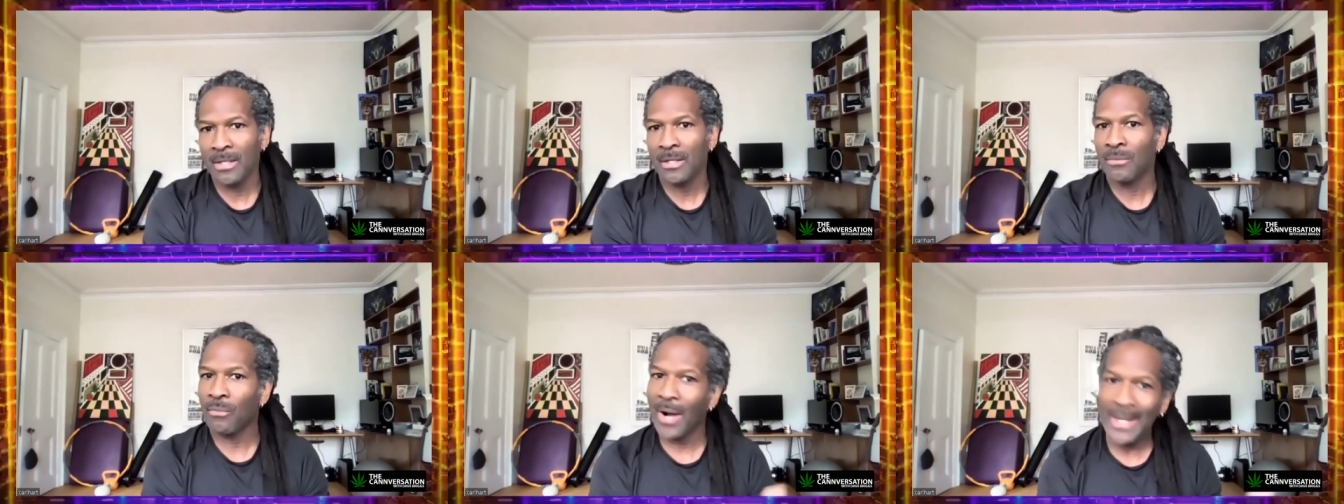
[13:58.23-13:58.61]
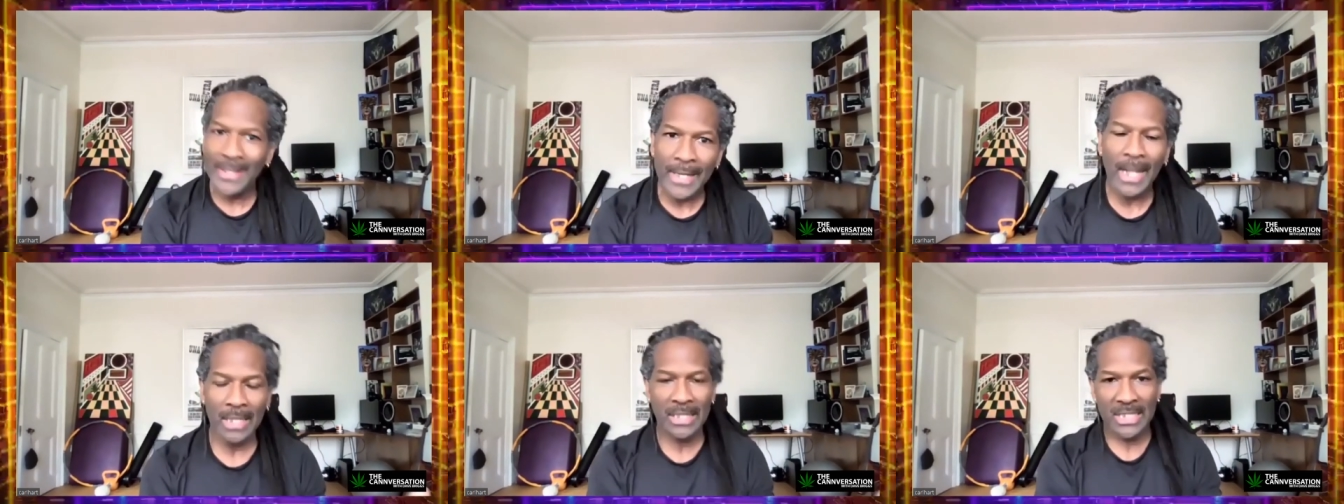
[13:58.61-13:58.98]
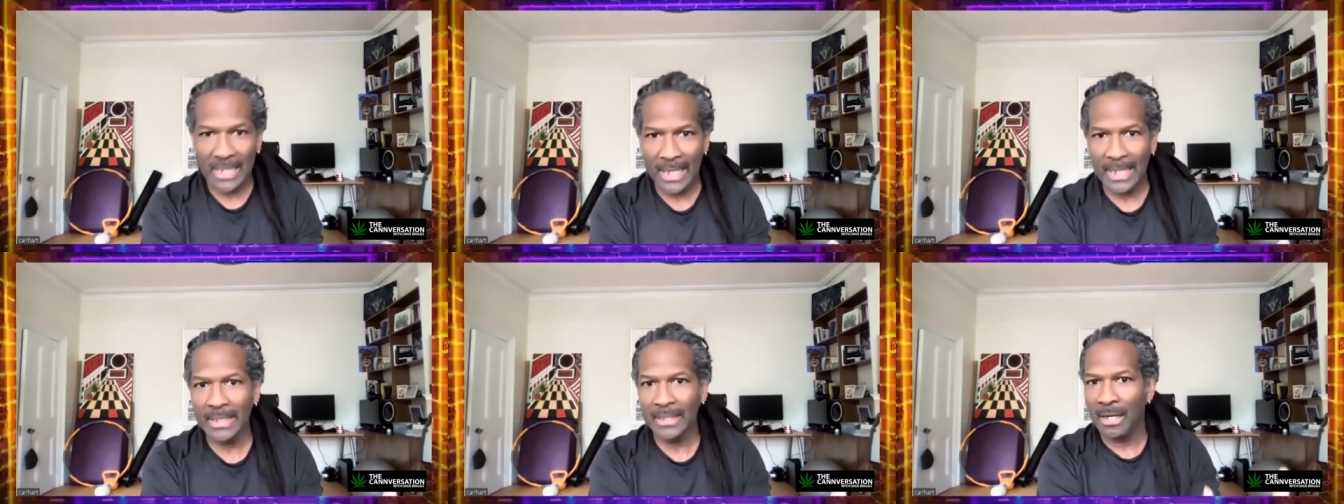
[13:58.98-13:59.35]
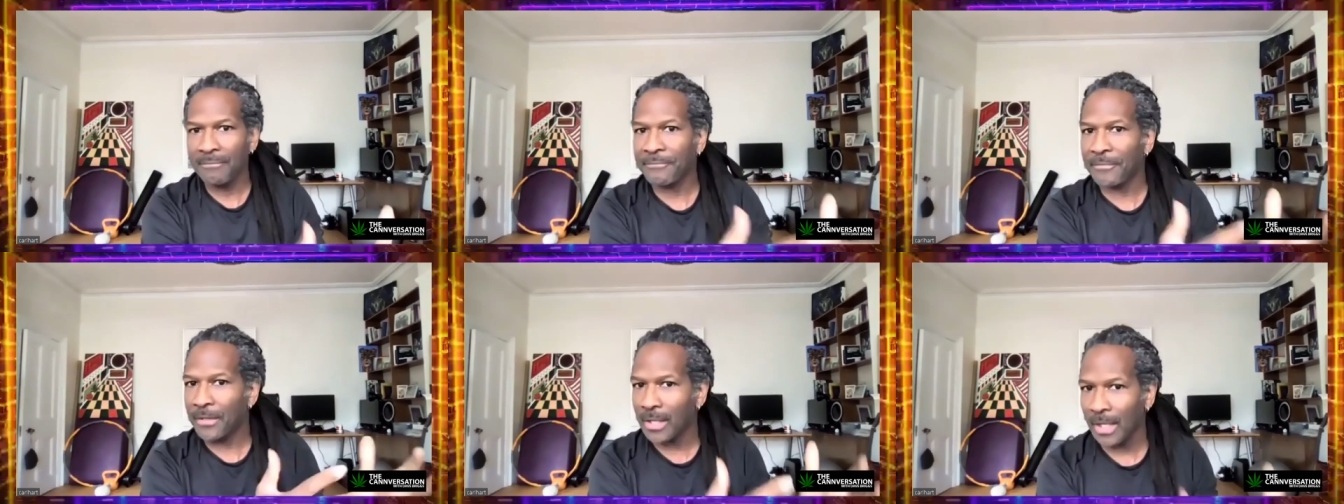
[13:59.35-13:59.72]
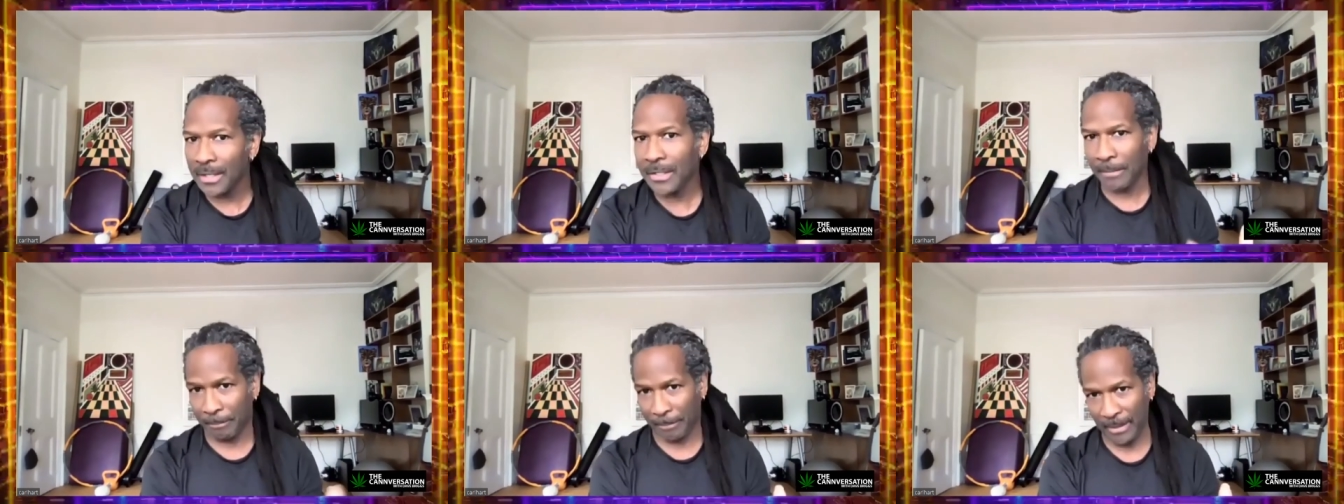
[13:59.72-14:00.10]
why not stand up for
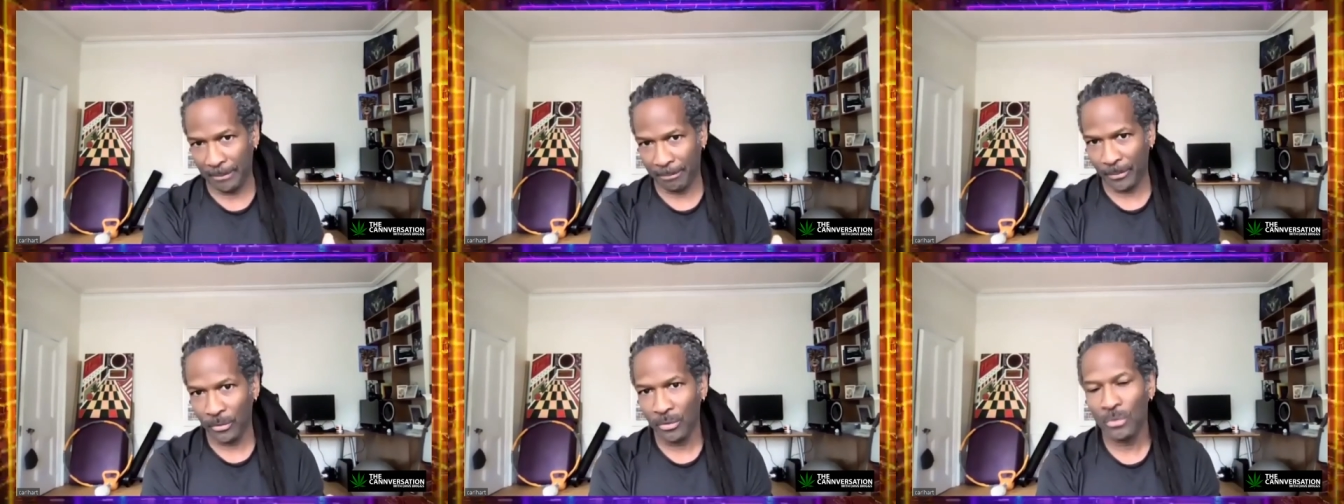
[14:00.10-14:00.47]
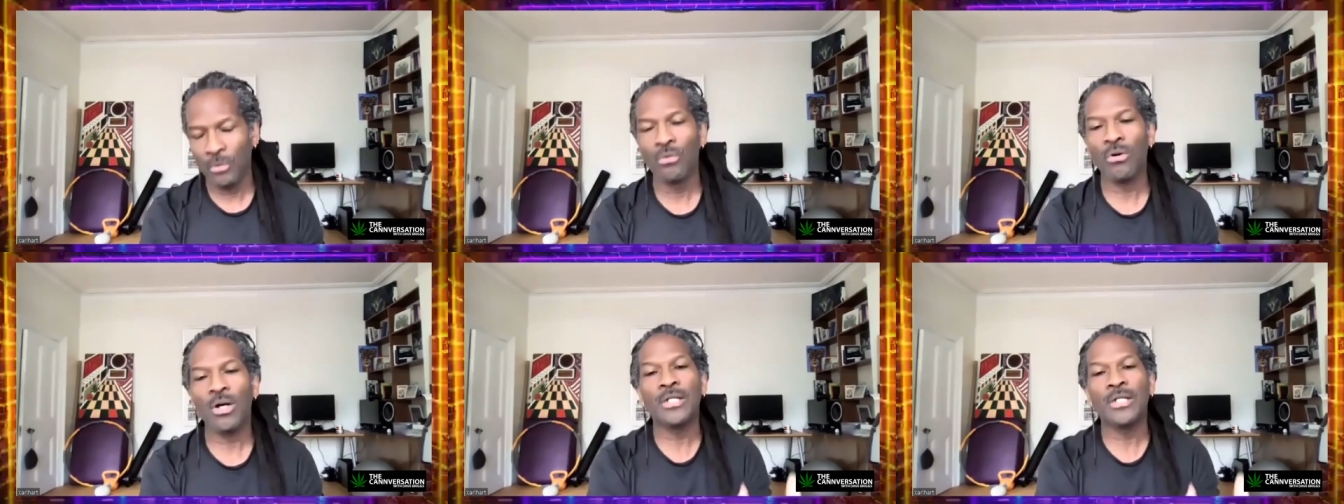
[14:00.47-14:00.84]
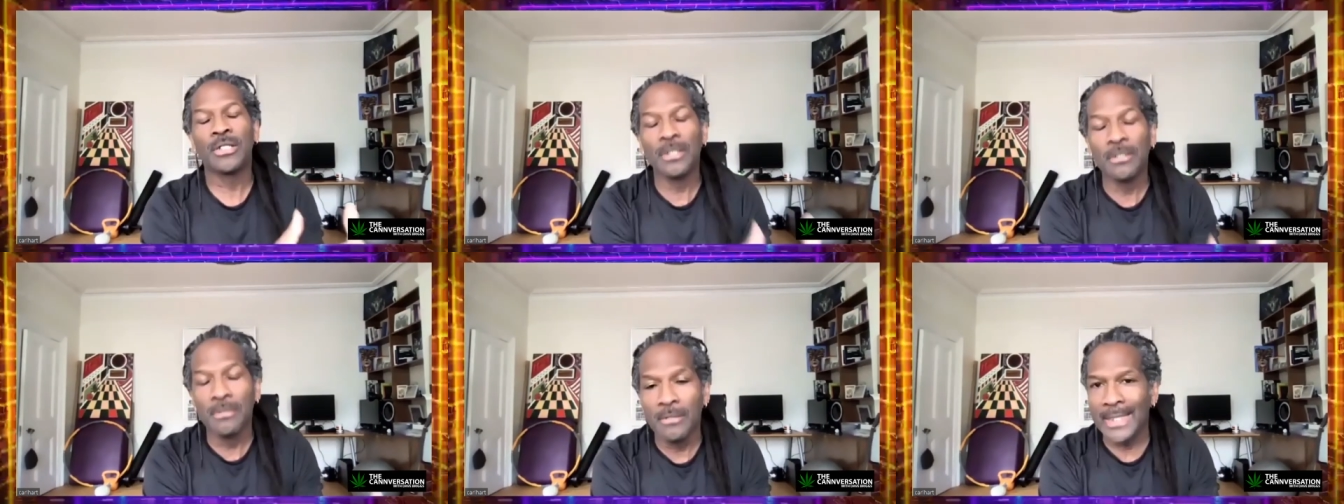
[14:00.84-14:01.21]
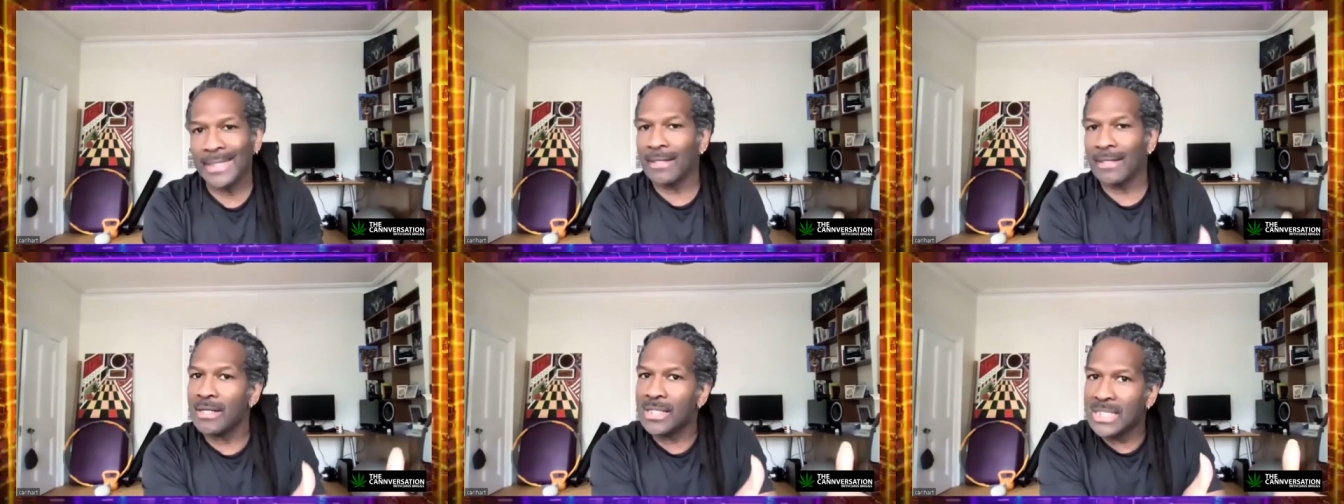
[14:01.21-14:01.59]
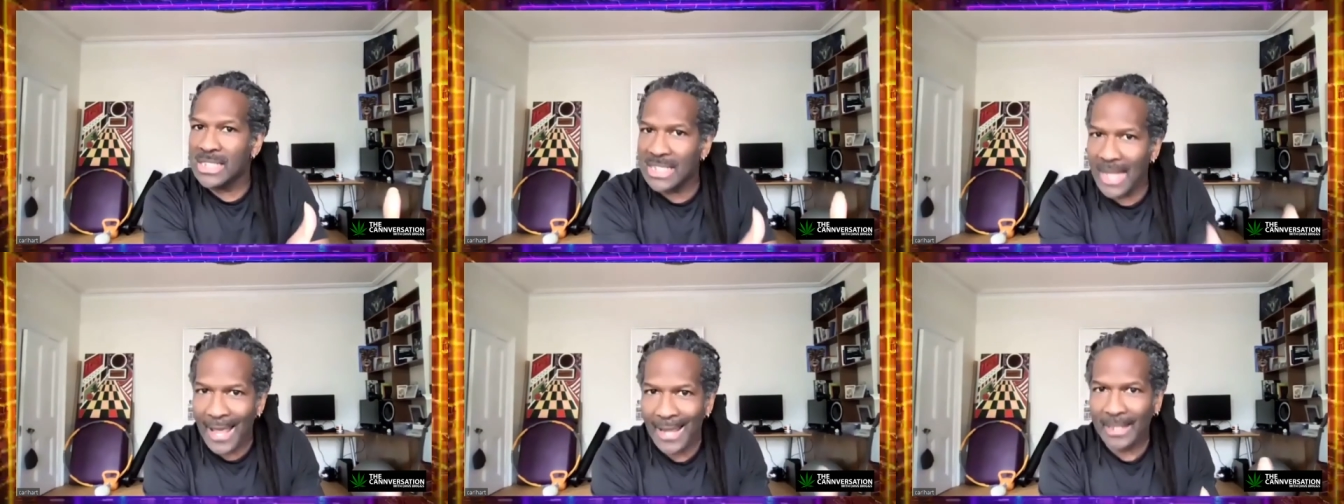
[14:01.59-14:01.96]
other people who are doing
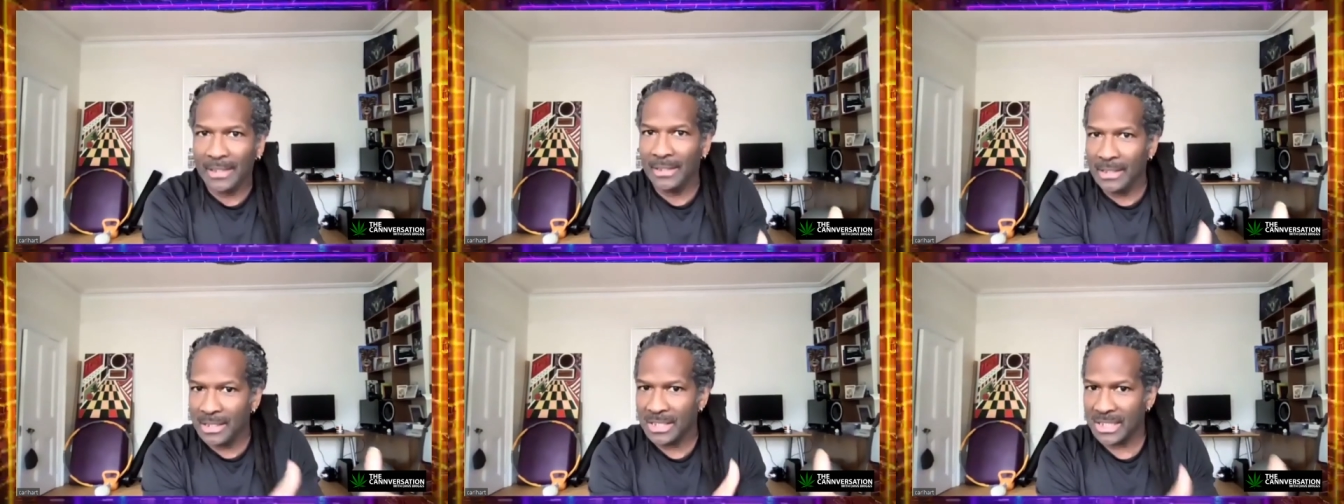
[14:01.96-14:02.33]
exactly the